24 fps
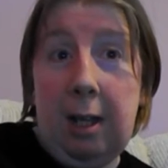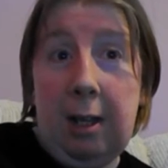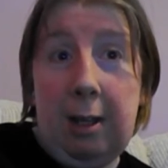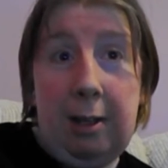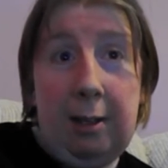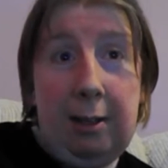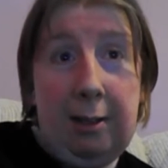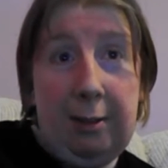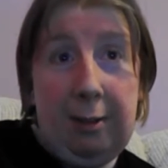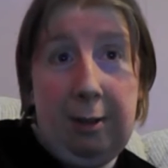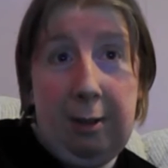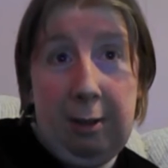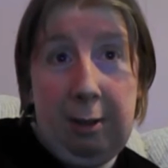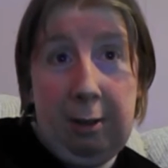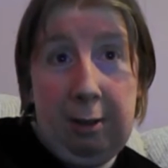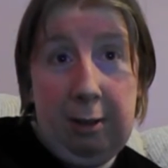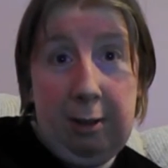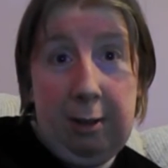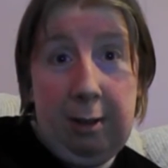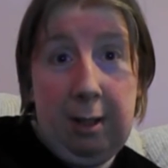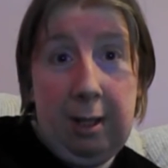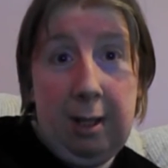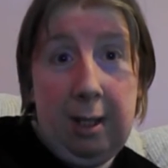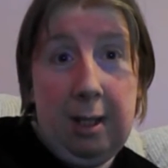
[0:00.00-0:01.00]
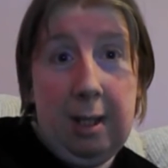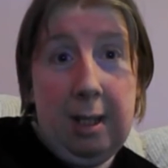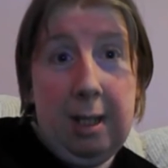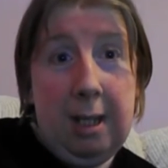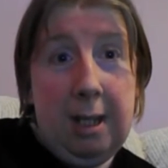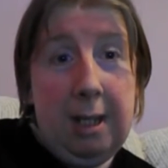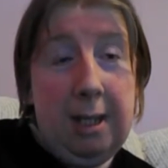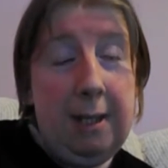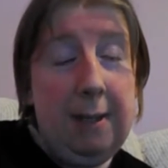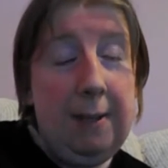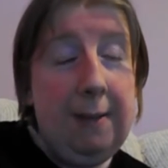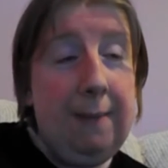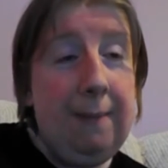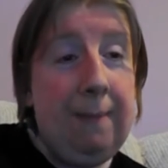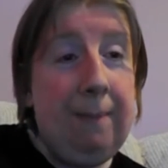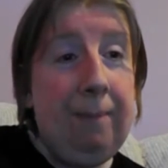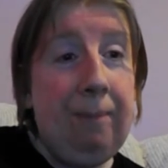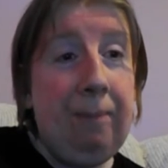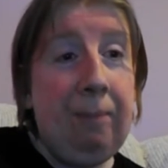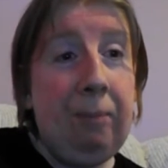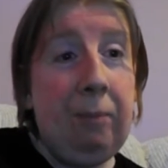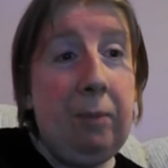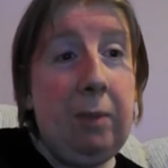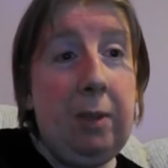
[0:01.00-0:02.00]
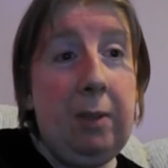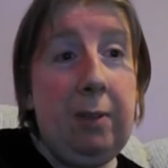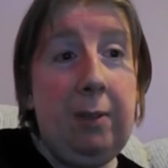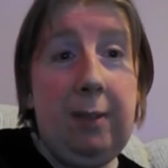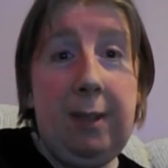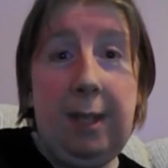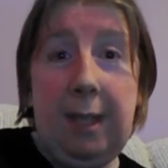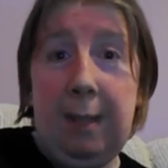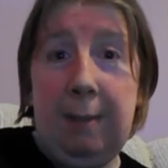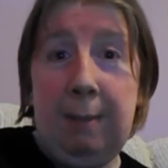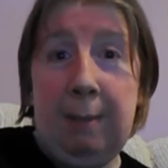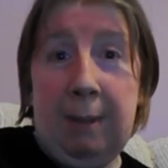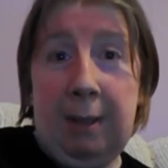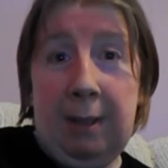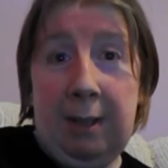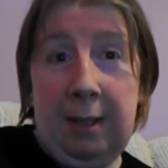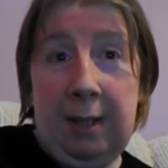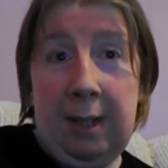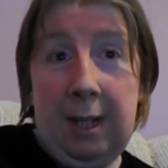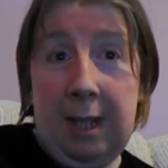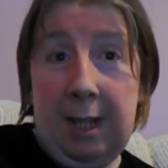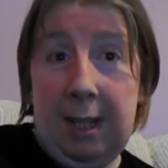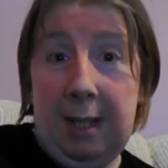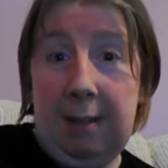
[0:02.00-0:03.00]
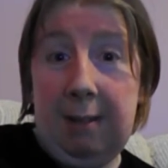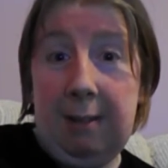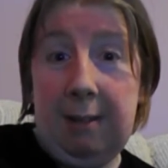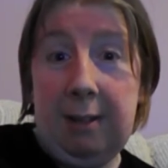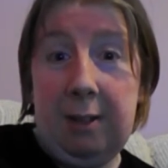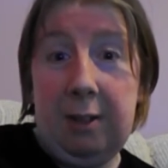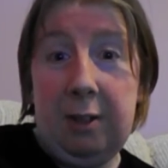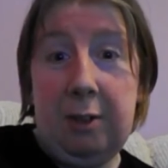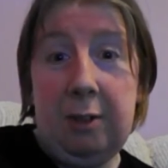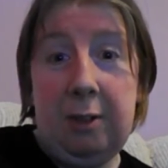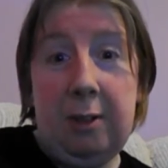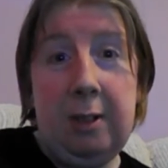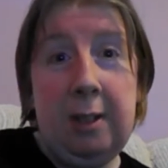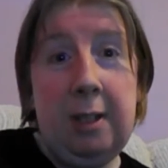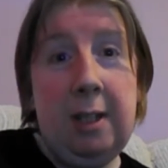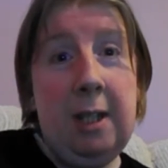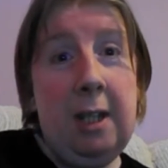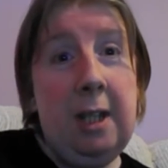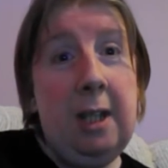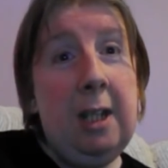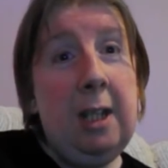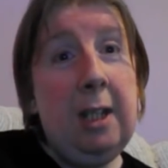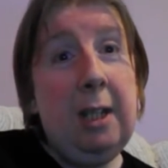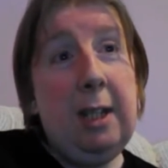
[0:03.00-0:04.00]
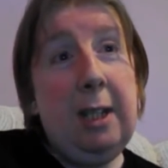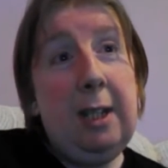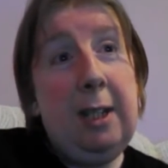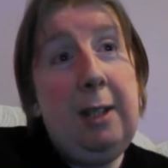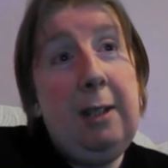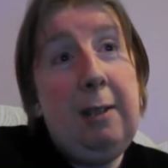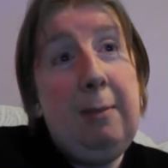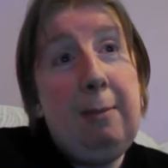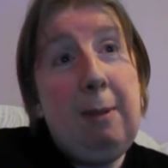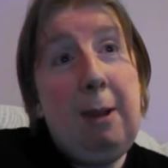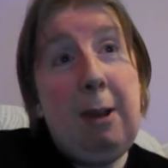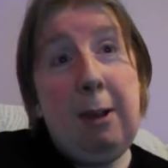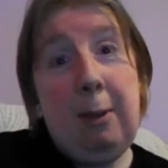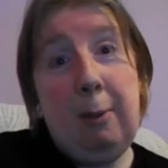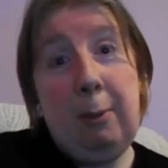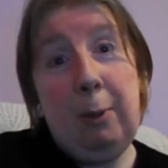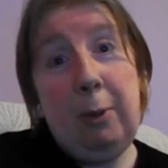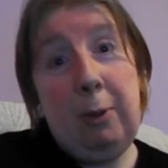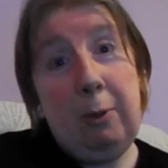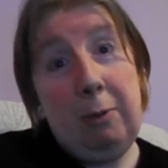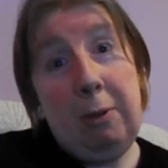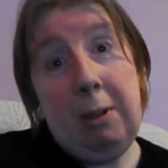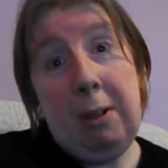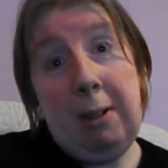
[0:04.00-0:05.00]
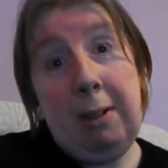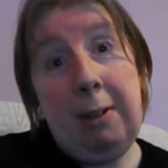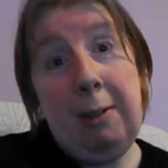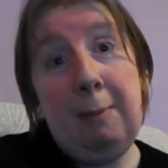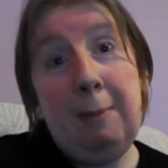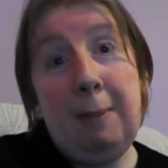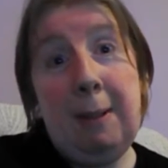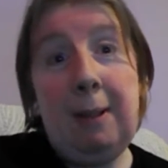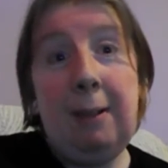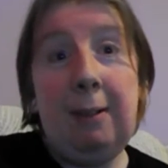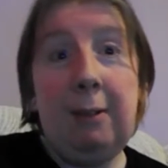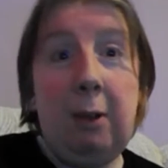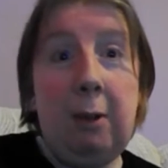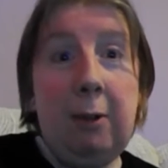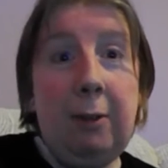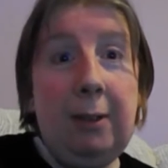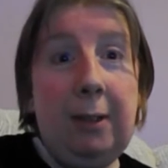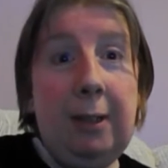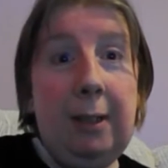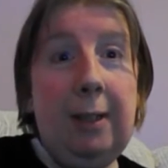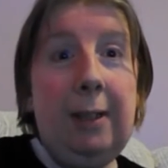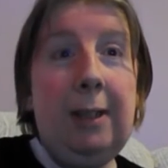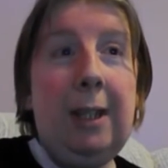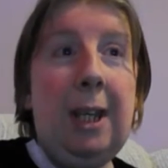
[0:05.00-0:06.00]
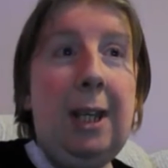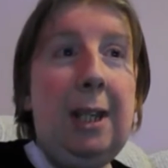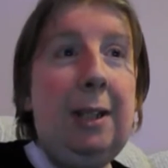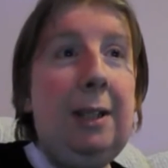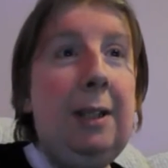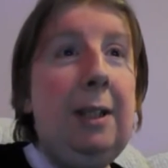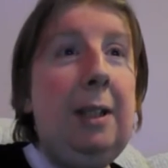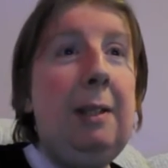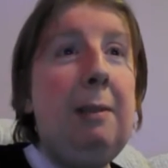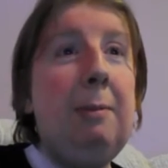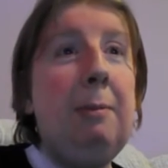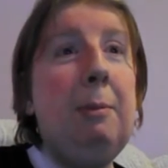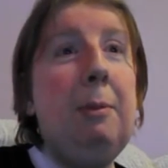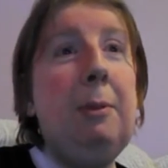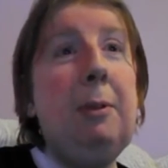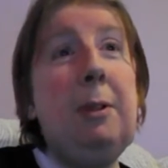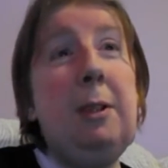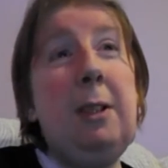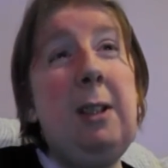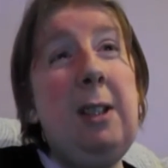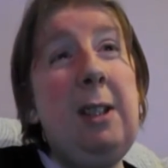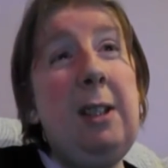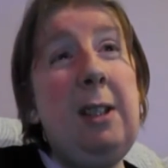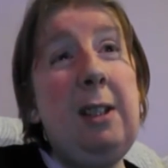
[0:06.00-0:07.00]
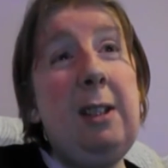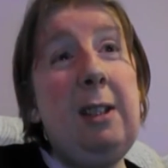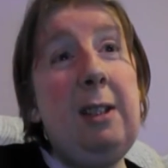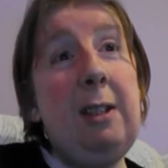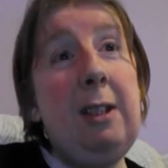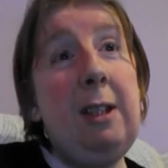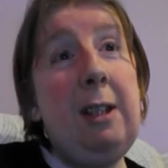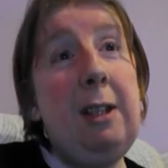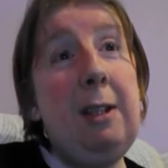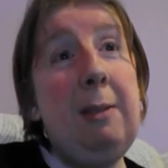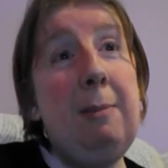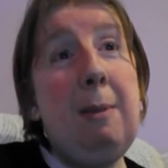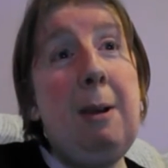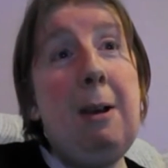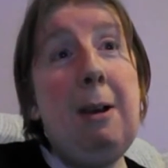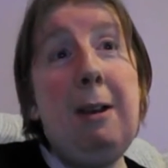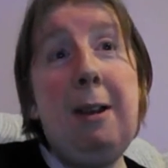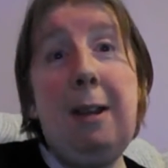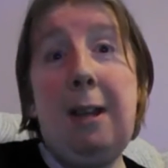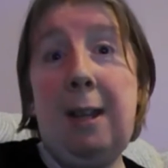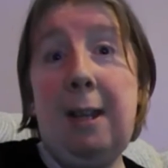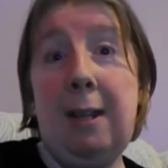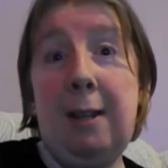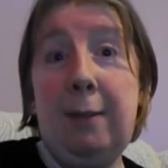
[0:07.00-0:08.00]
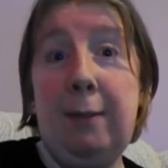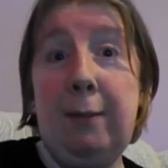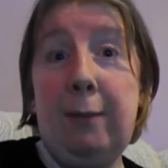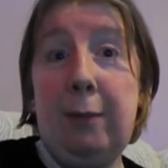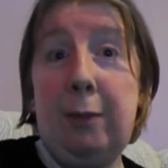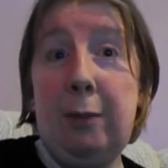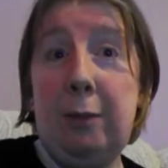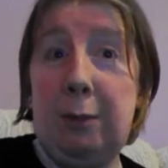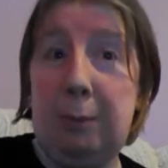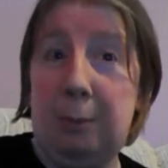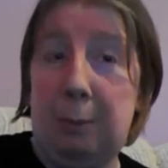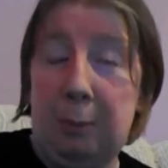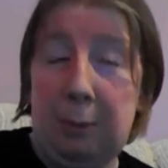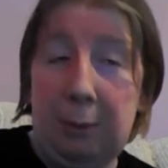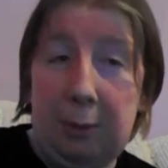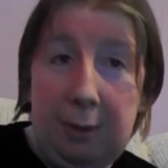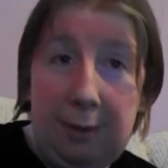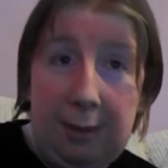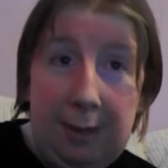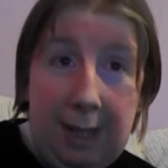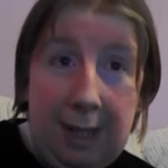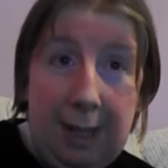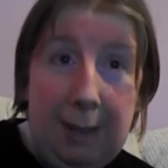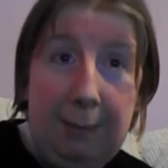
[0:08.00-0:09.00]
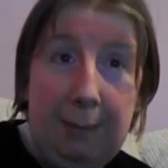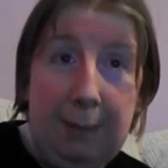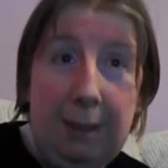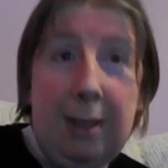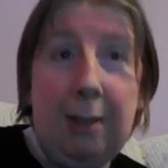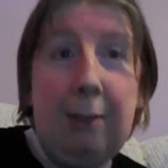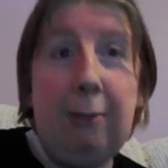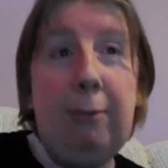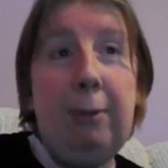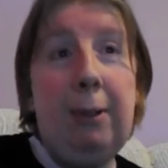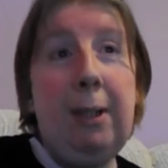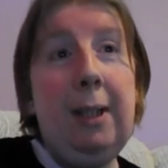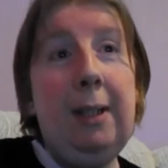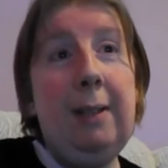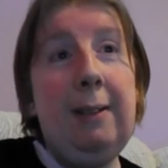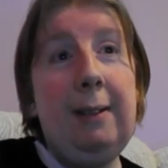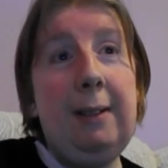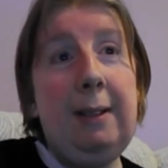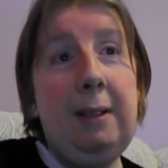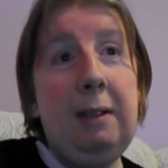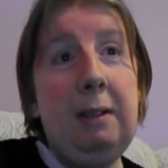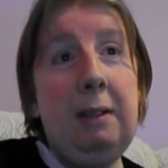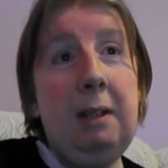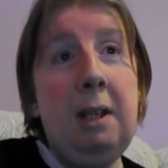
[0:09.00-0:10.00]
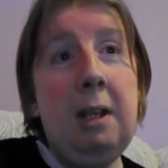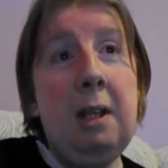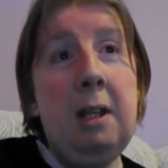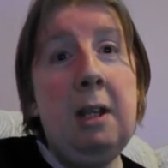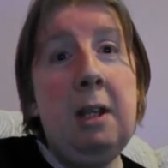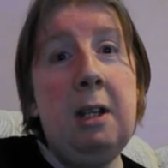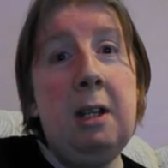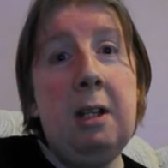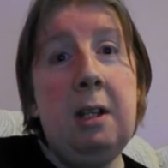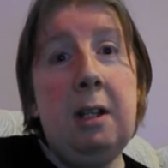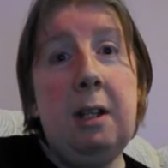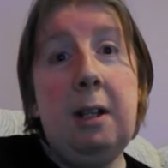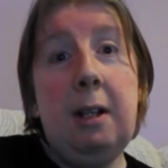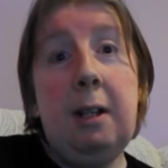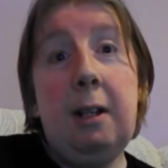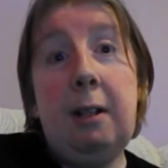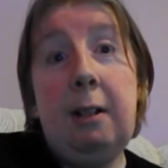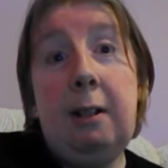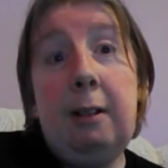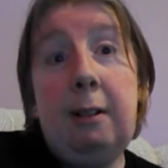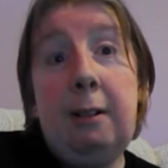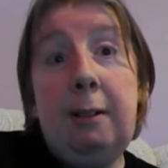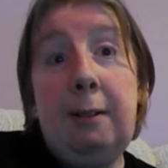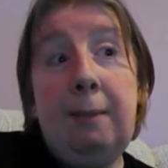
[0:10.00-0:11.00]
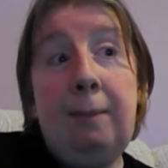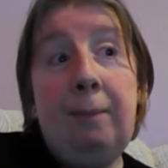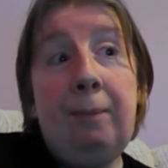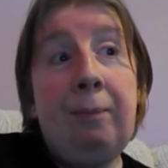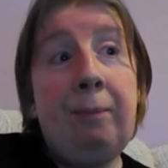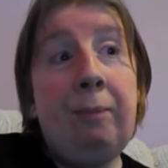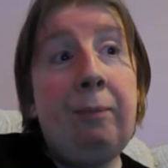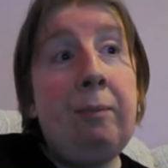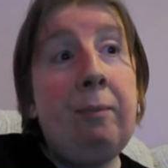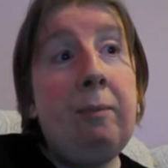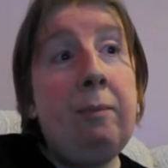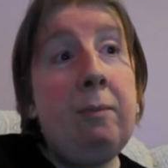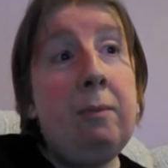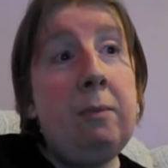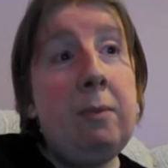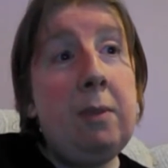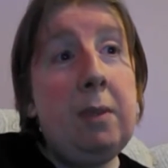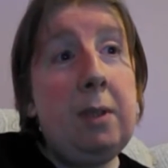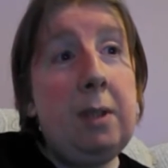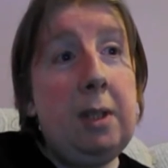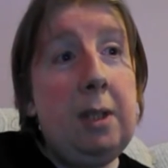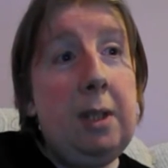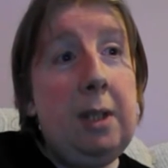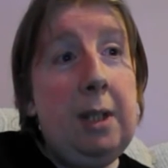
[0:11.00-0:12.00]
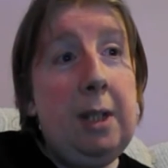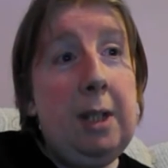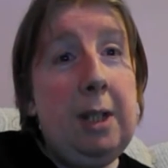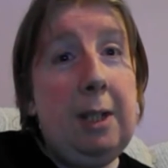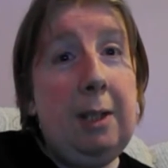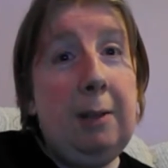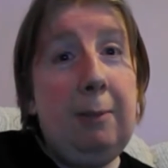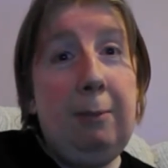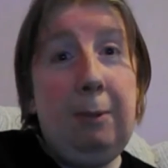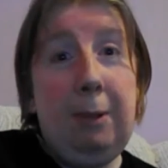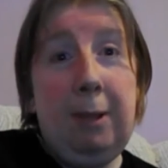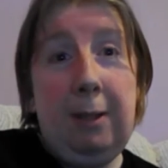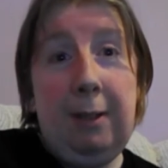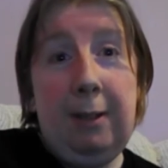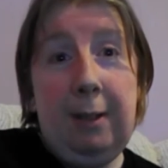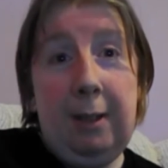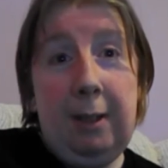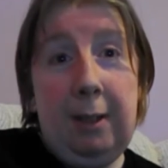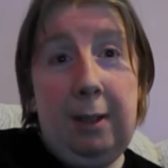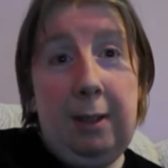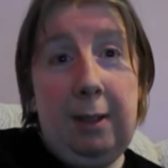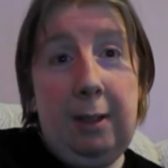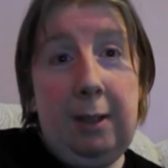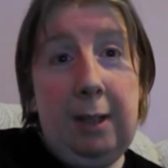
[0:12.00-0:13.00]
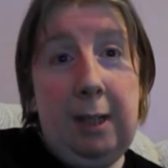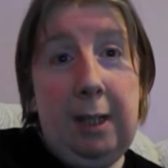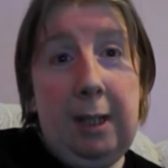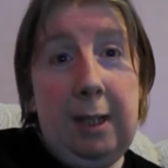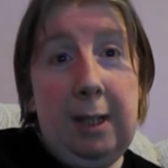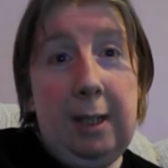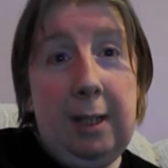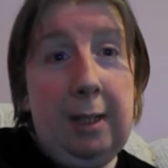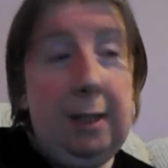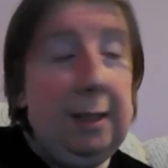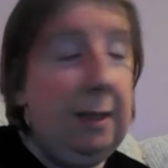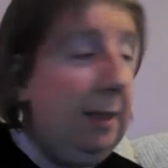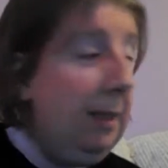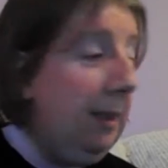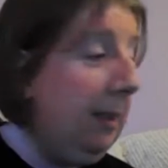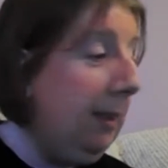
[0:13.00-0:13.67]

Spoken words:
and her demon, etc., I would recommend going and getting these books. I have other books that I'm now reading. I'm reading near